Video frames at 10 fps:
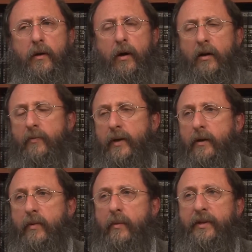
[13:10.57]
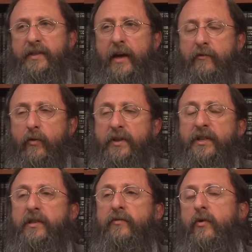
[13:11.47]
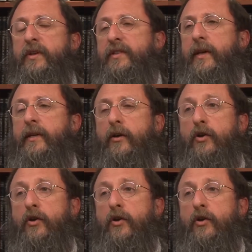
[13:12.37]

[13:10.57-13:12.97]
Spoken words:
all of my commandments, that voice is the voice that